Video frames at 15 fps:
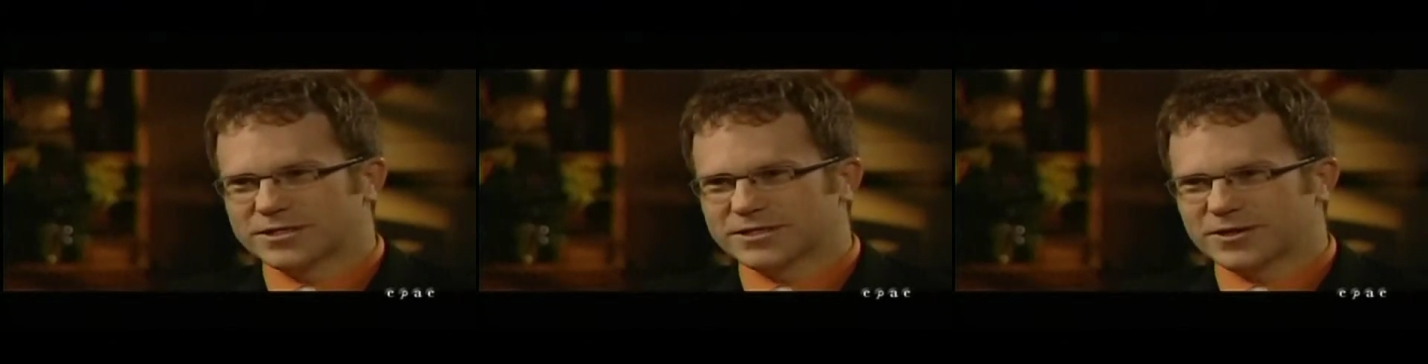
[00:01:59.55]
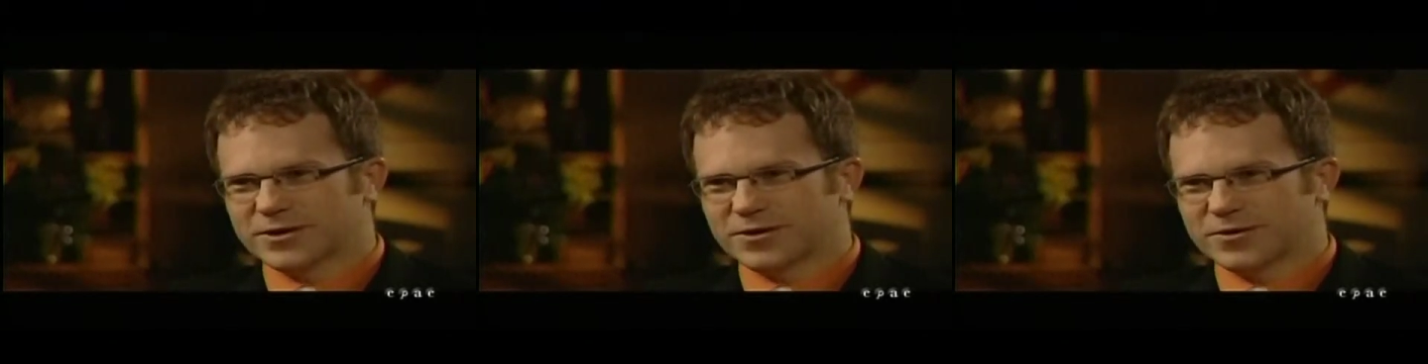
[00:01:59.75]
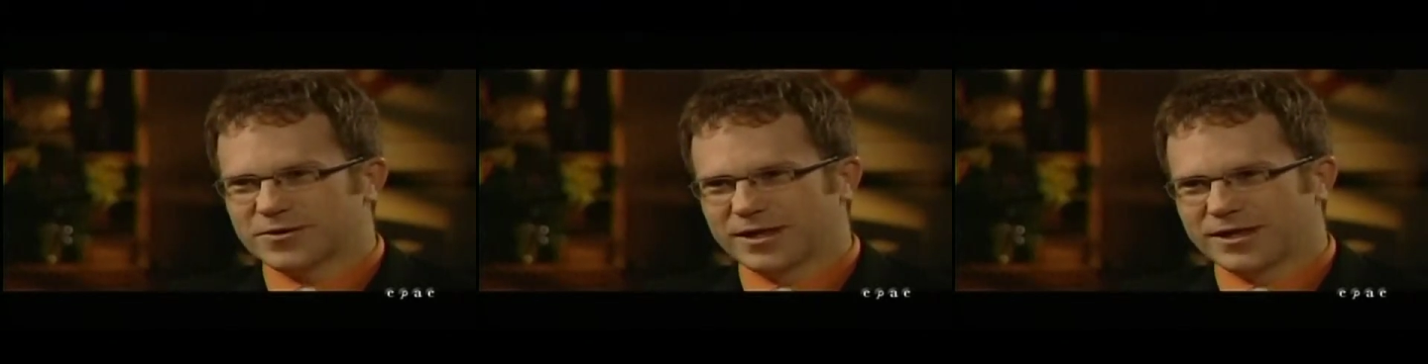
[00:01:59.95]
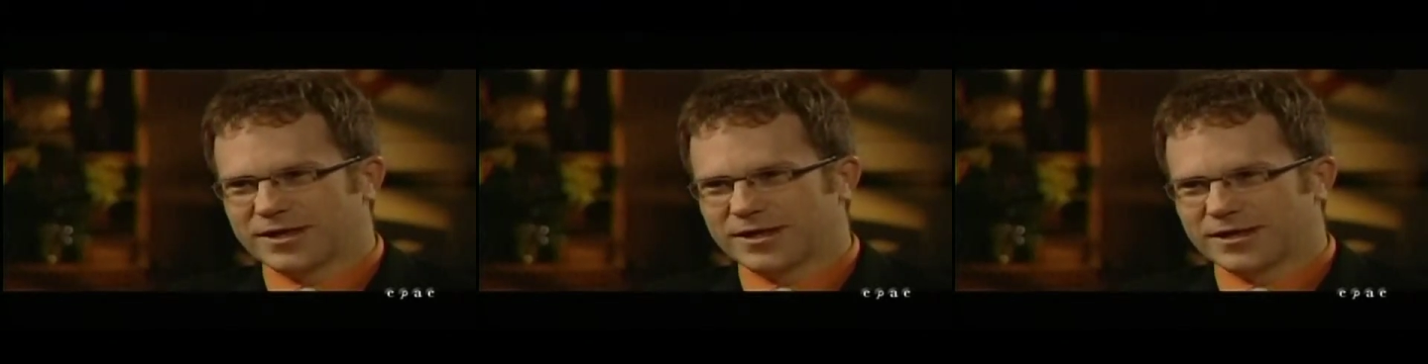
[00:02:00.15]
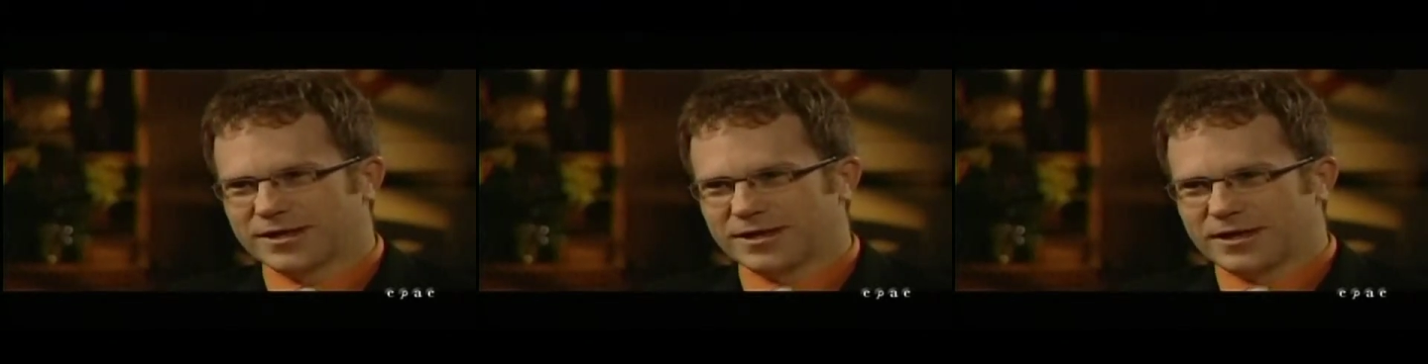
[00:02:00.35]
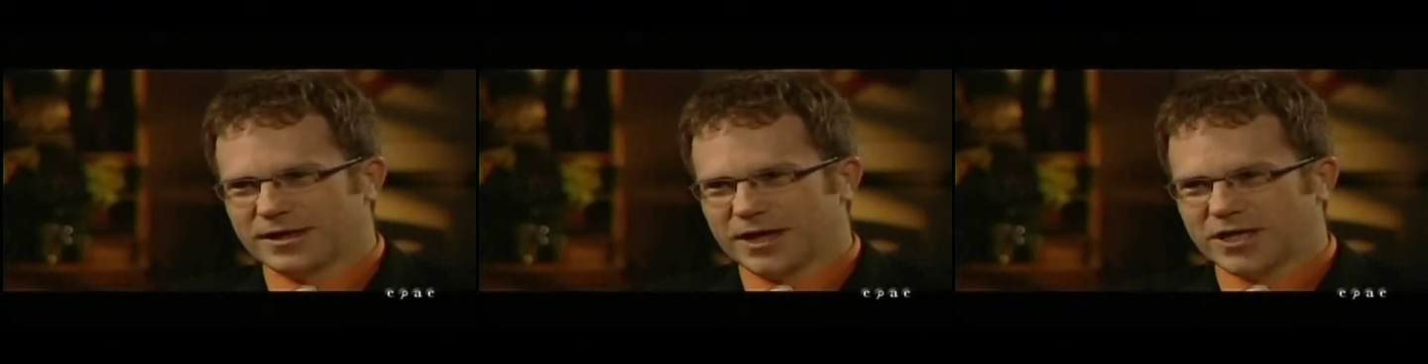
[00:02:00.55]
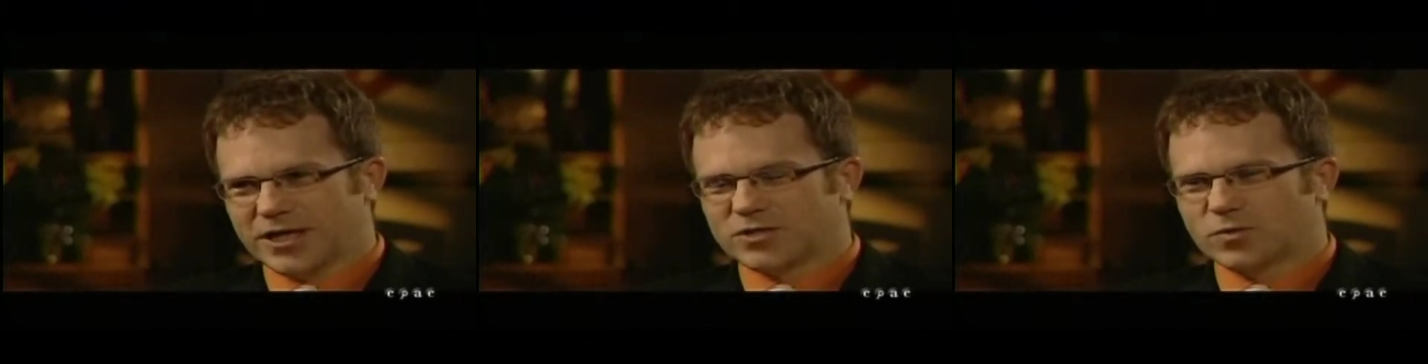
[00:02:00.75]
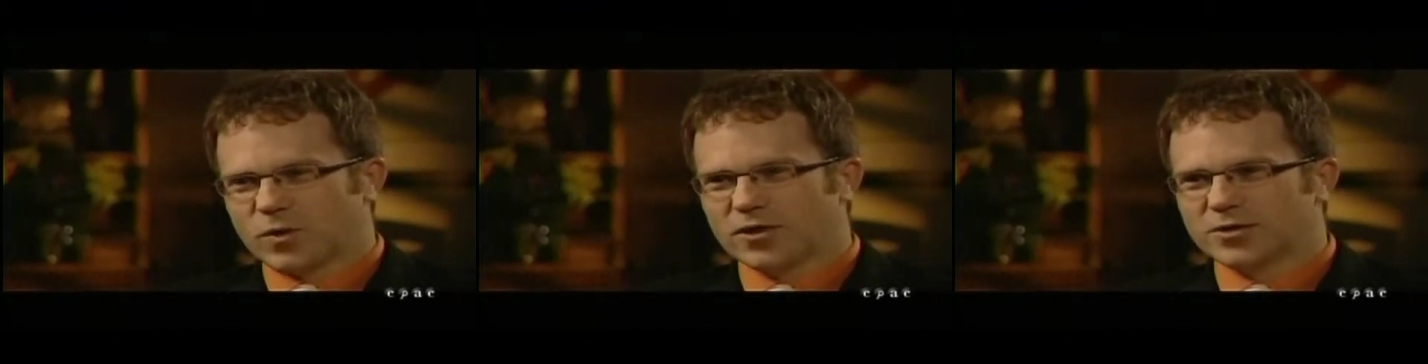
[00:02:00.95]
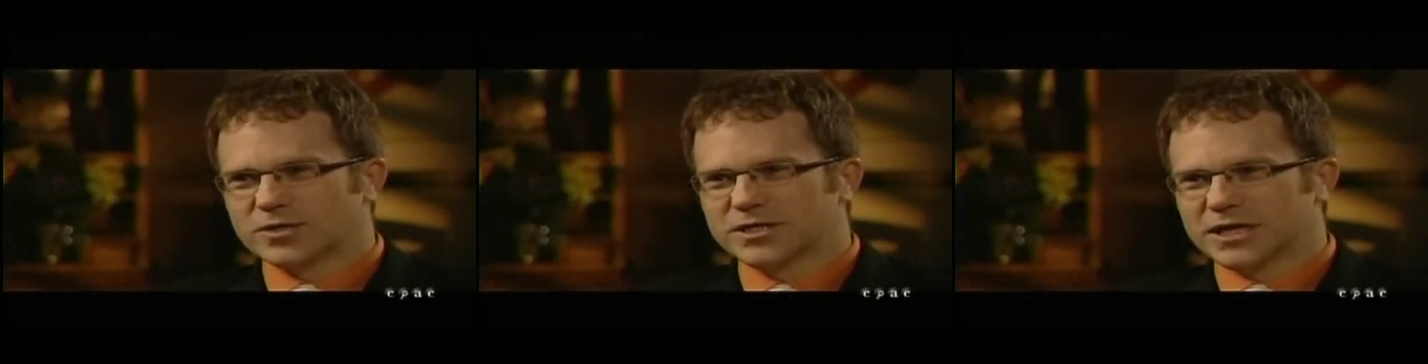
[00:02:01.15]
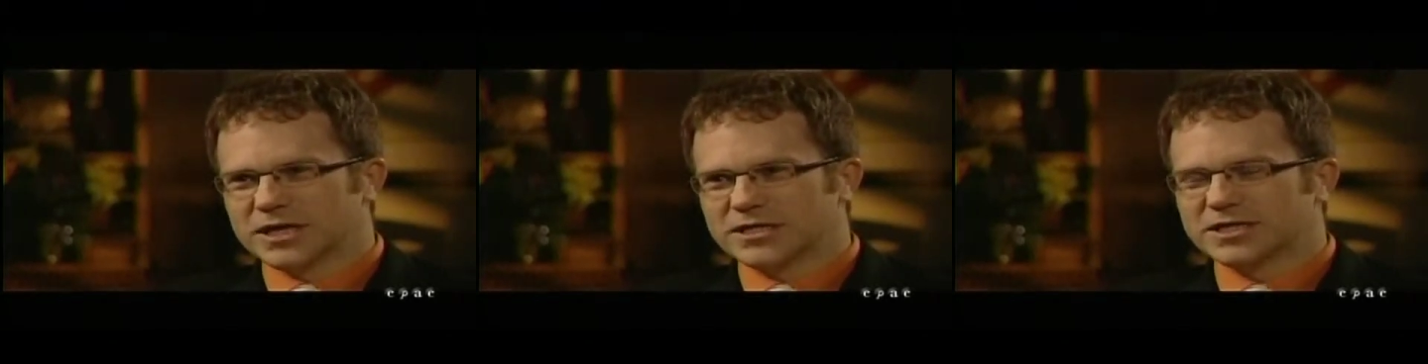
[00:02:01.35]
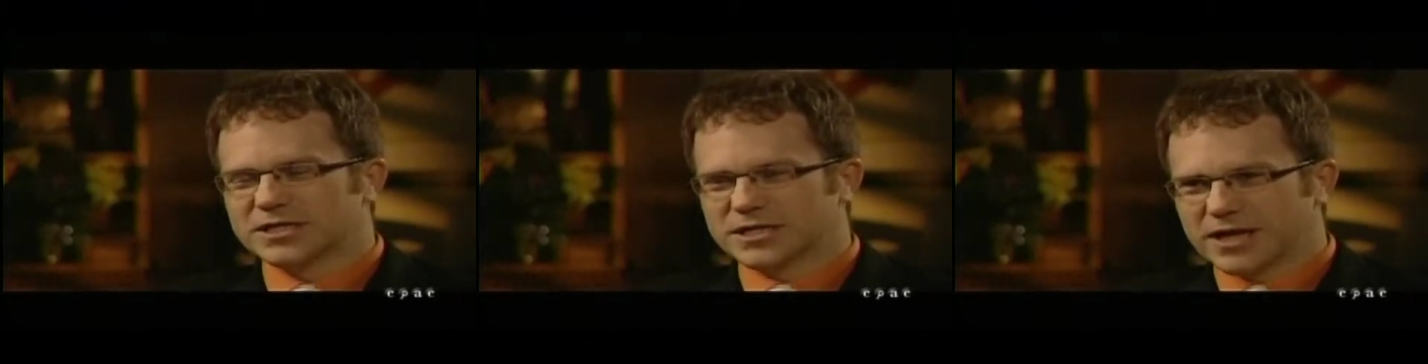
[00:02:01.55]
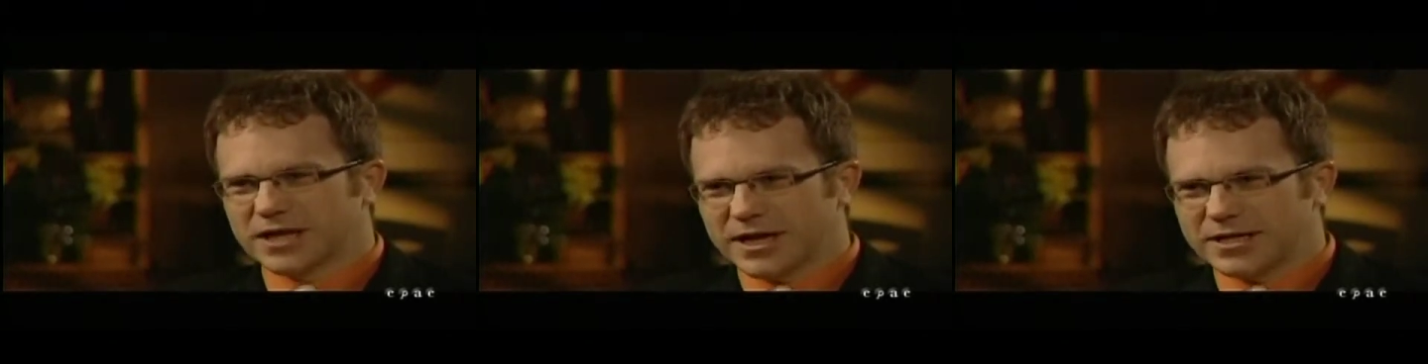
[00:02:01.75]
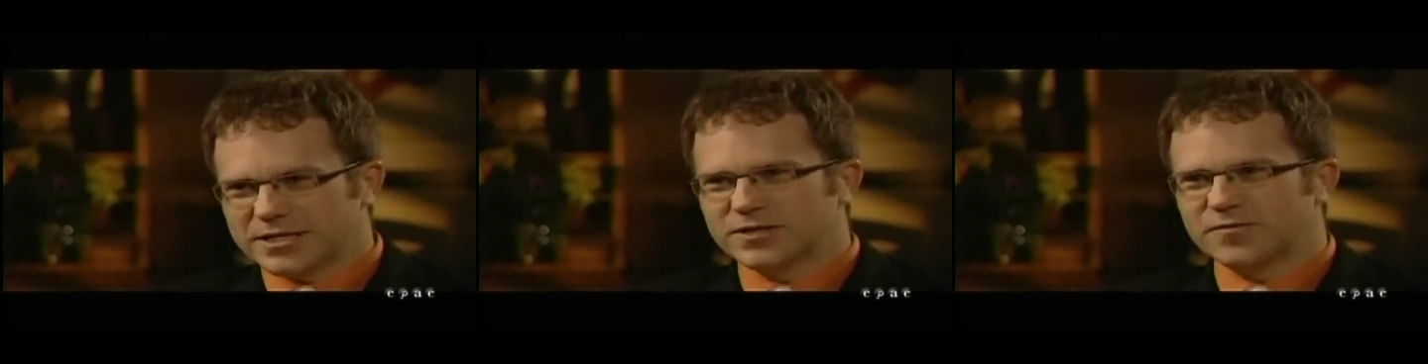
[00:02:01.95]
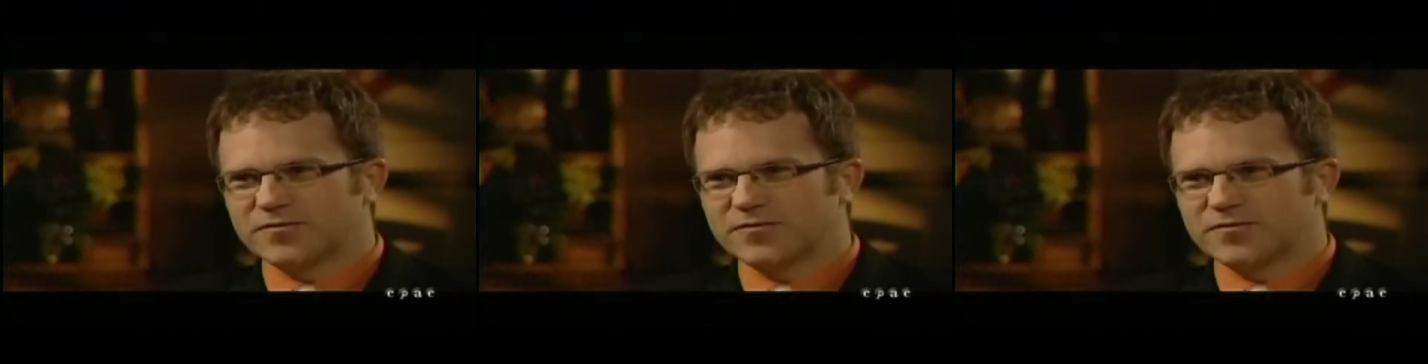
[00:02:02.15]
So it's one of those things. It's nice to